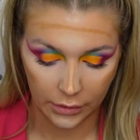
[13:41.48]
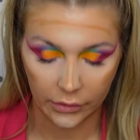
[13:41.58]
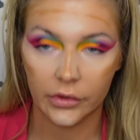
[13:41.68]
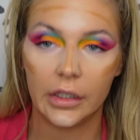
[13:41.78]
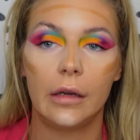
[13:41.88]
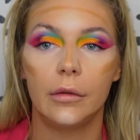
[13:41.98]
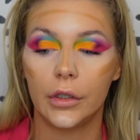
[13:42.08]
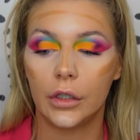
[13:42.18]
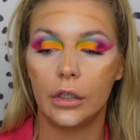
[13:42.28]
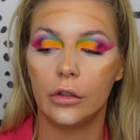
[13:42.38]
So now I'm
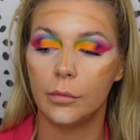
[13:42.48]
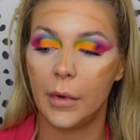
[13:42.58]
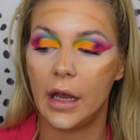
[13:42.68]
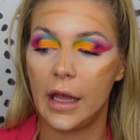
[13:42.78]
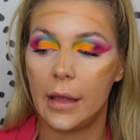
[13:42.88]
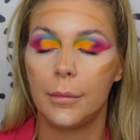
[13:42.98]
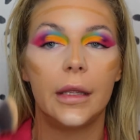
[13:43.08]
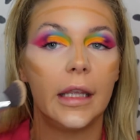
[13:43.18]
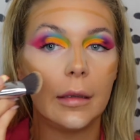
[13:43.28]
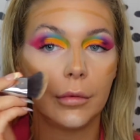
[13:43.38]
going to use my
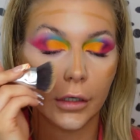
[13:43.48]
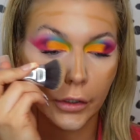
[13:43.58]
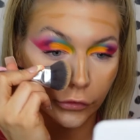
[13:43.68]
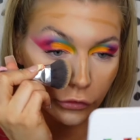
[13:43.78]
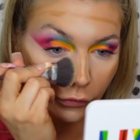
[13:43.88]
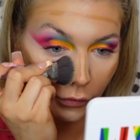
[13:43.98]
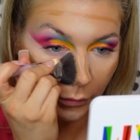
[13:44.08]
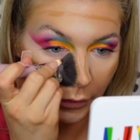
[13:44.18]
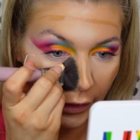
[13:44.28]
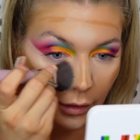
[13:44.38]
P brush from the
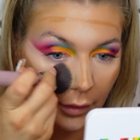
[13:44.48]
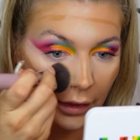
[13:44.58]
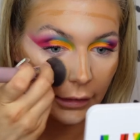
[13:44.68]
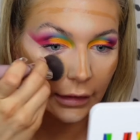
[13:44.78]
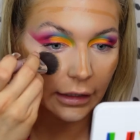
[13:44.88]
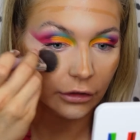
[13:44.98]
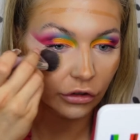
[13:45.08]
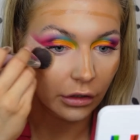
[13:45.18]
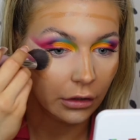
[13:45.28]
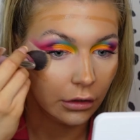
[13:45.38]
Molly O'Brien
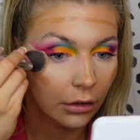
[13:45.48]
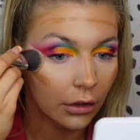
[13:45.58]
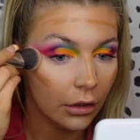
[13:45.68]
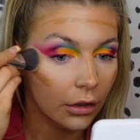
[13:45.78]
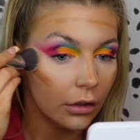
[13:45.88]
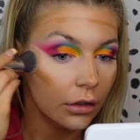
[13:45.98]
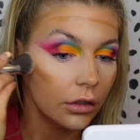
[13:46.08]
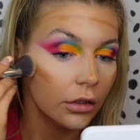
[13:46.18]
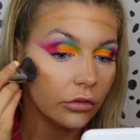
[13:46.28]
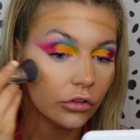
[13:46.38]
collection
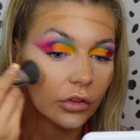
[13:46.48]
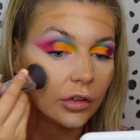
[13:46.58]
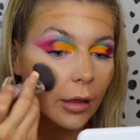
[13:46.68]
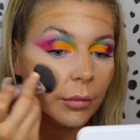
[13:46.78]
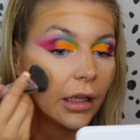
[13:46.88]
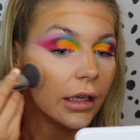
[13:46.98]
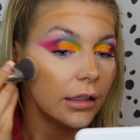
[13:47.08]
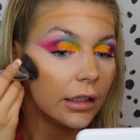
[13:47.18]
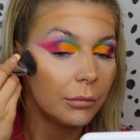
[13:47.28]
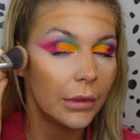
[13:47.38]
and just dab that,
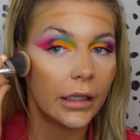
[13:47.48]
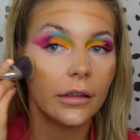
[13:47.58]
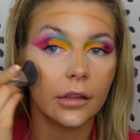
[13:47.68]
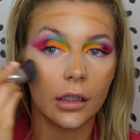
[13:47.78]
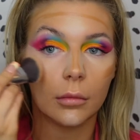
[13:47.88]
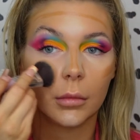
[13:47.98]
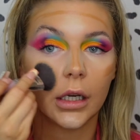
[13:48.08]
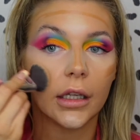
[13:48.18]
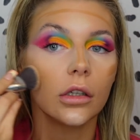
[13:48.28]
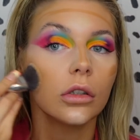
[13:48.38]
and then blend in
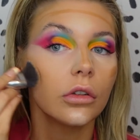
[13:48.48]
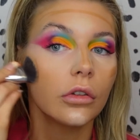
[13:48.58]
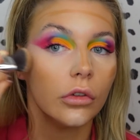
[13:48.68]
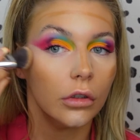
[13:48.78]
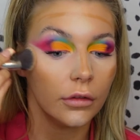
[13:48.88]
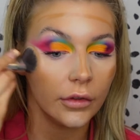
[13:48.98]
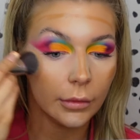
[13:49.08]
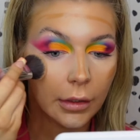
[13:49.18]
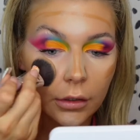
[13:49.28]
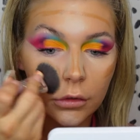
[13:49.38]
my contour as
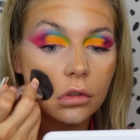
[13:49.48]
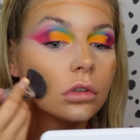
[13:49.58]
well.